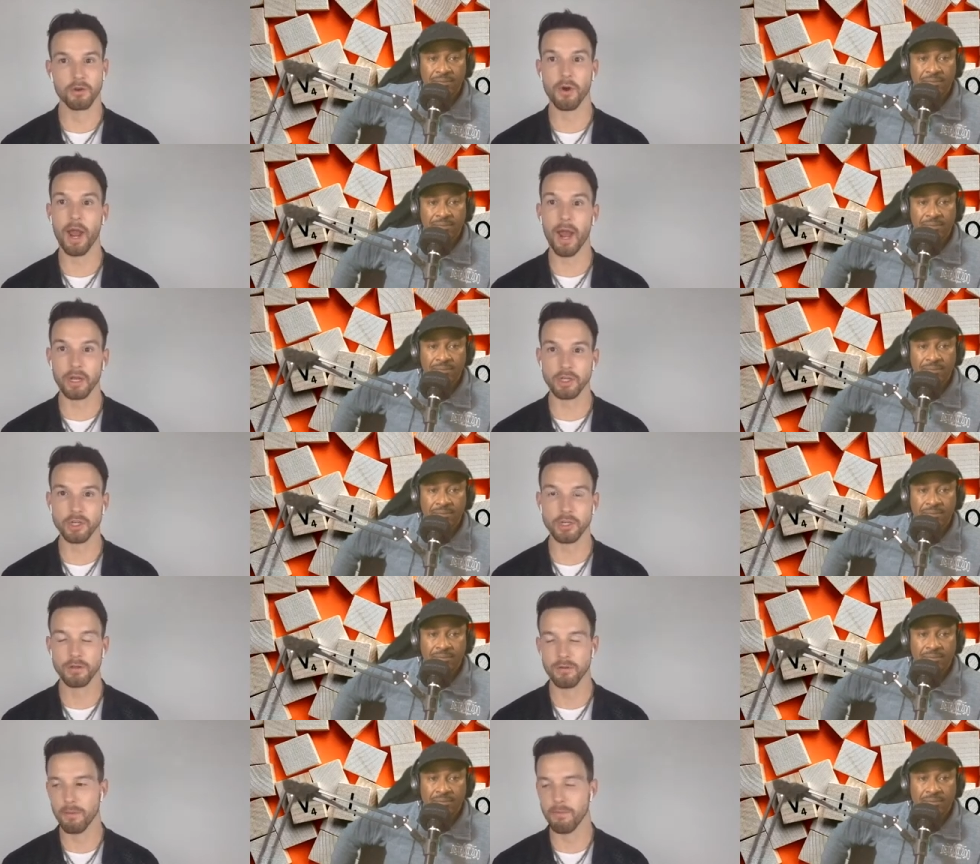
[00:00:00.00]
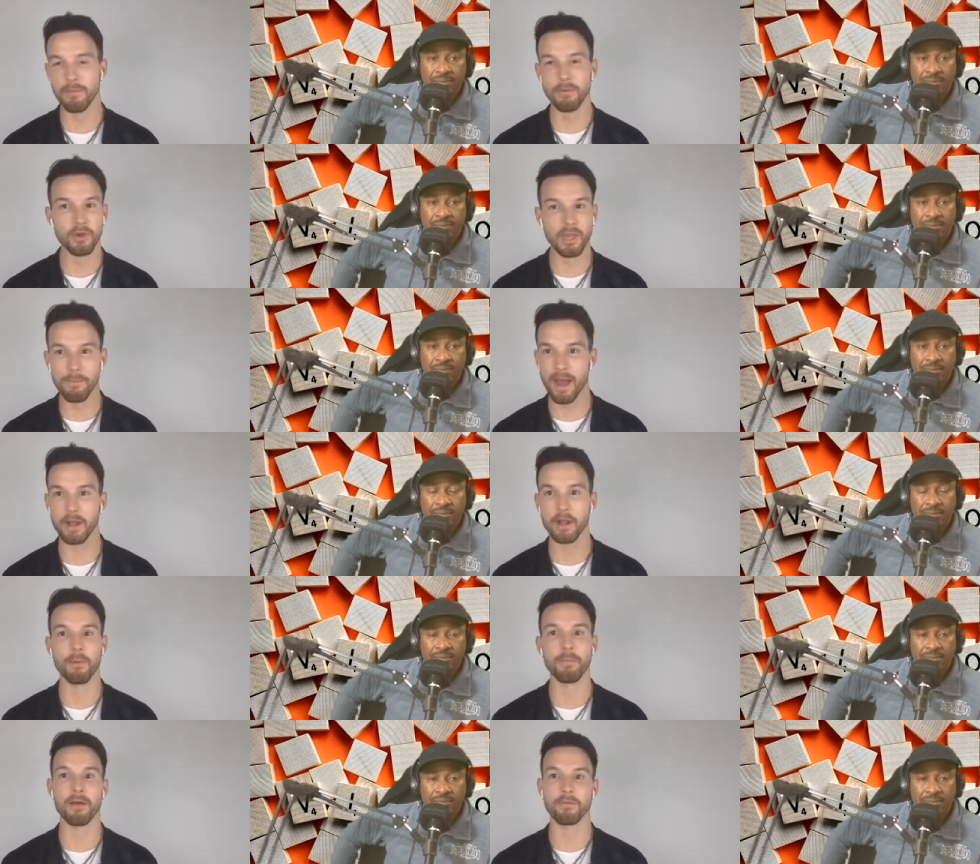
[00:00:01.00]
Speaker 1: crash, maybe you get back
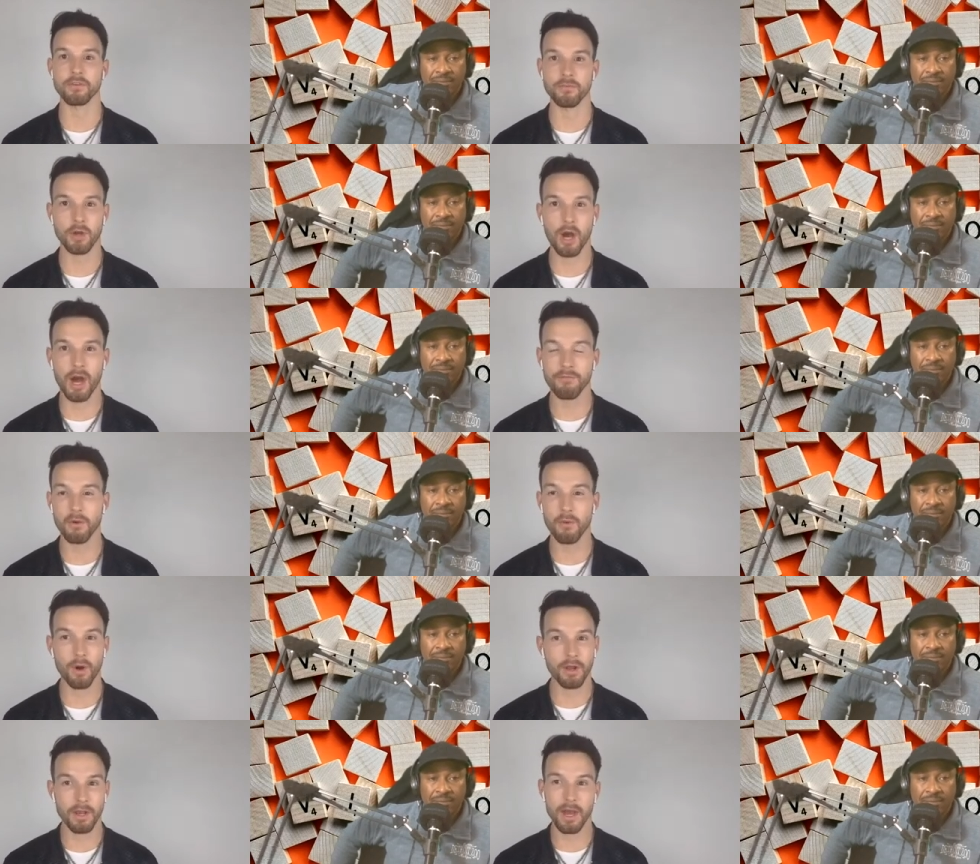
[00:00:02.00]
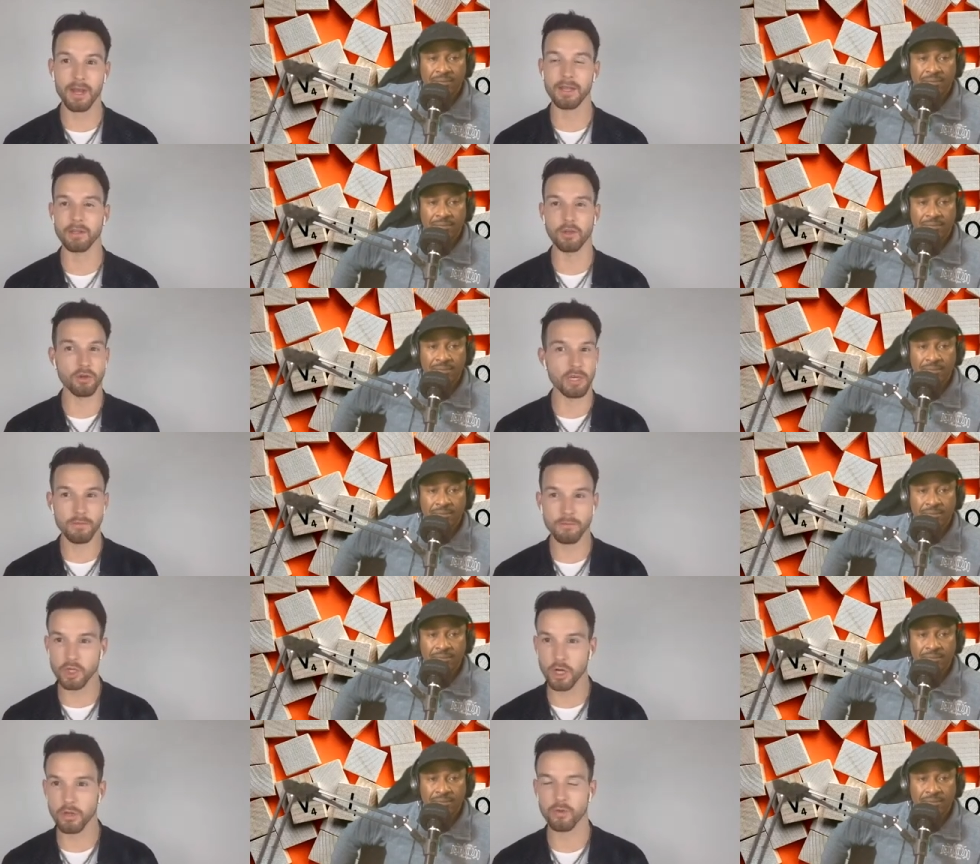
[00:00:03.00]
up after some coffee or whatnot and you keep
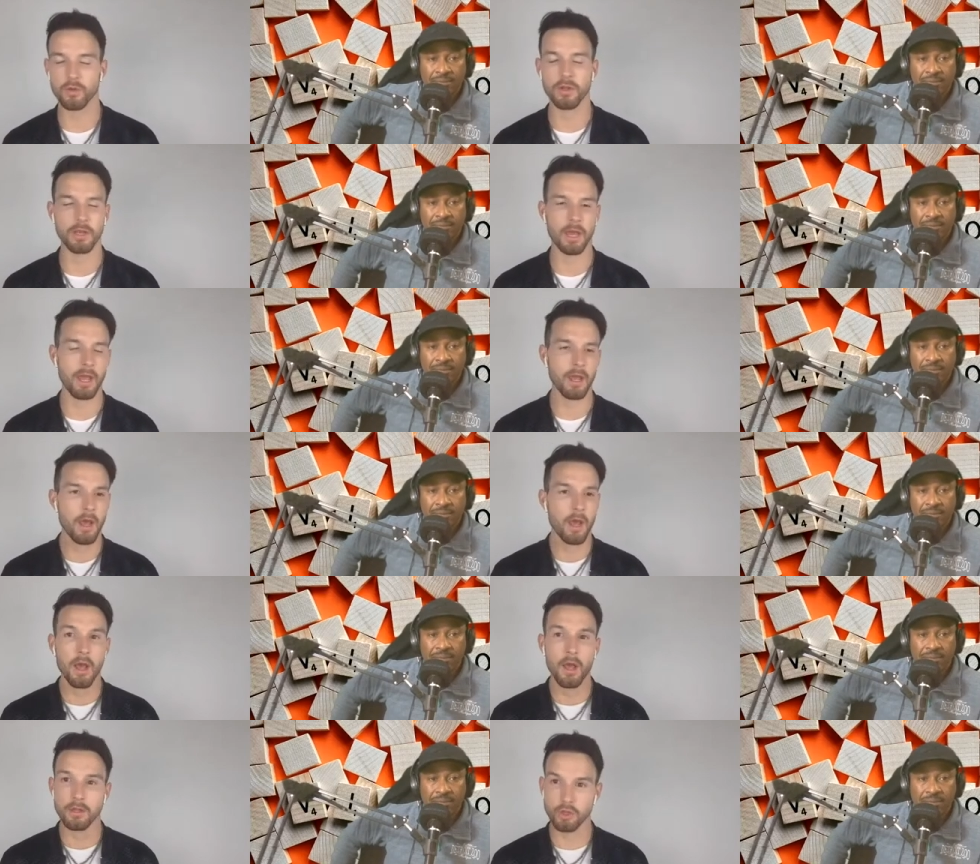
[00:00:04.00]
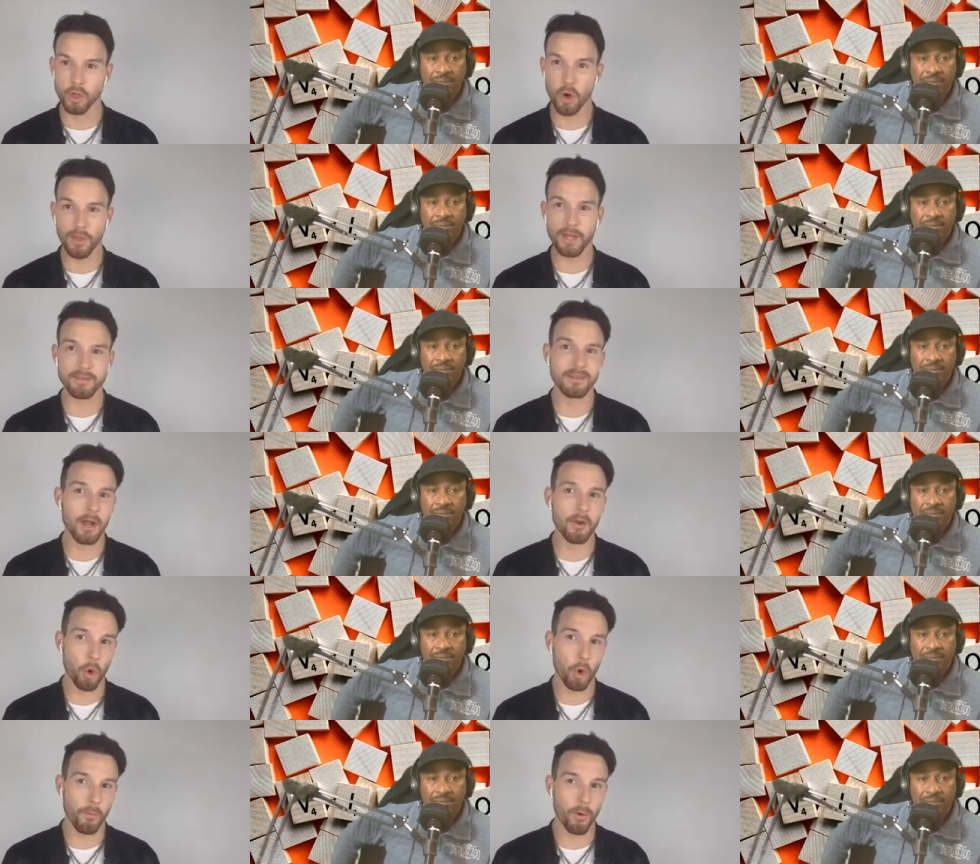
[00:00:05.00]
chugging through the day, know that's not
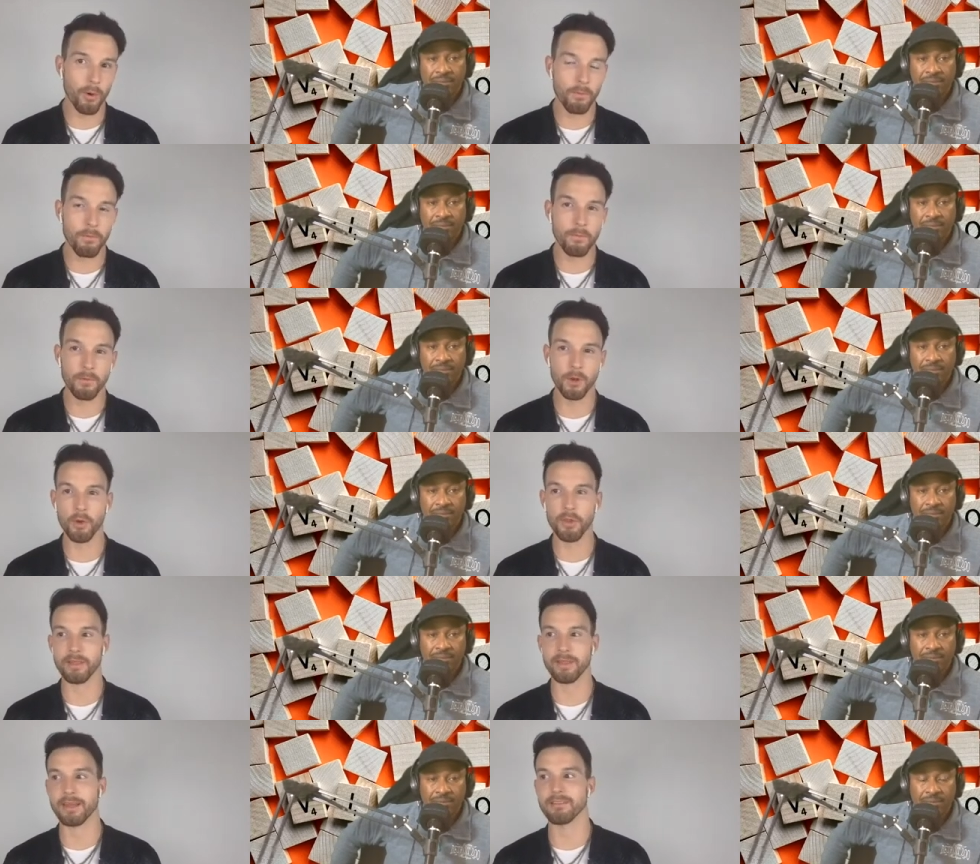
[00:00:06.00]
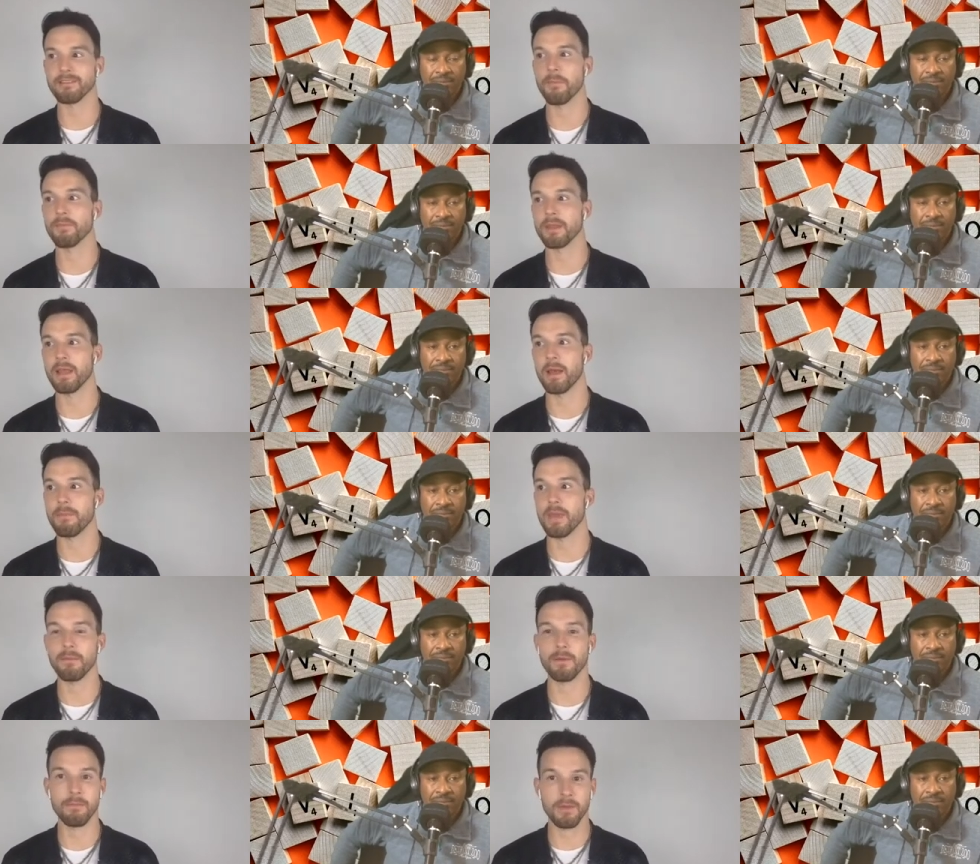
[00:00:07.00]
normal. Know that that's something that
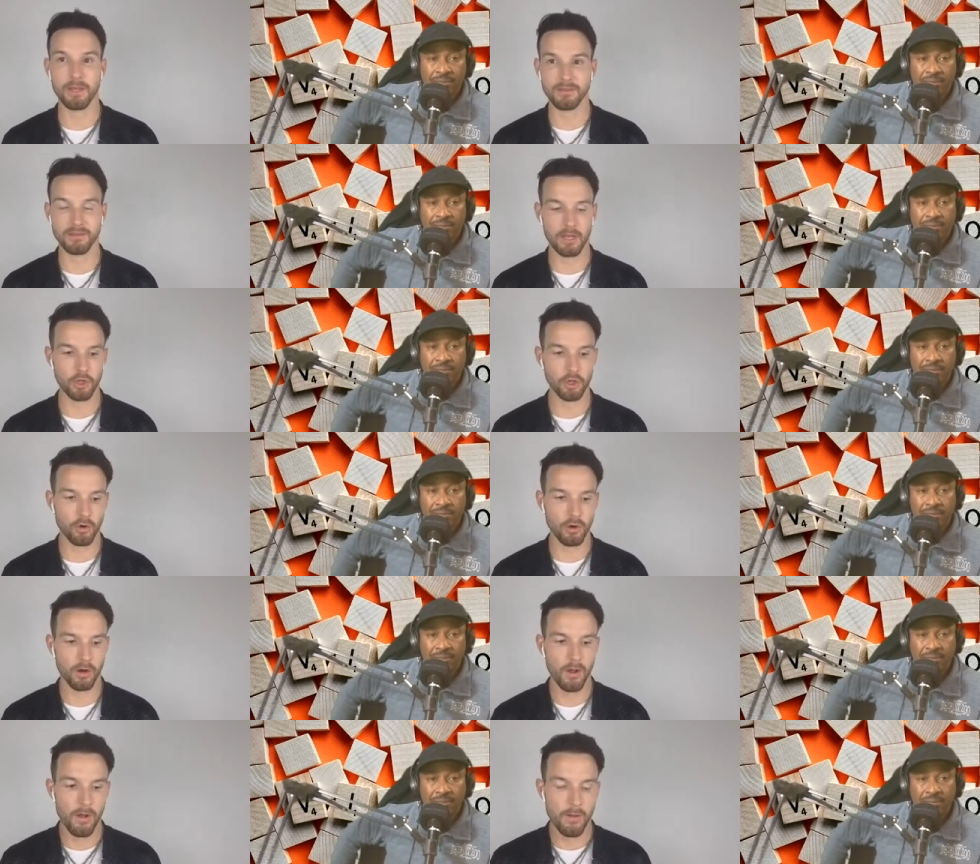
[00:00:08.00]
maybe means that you're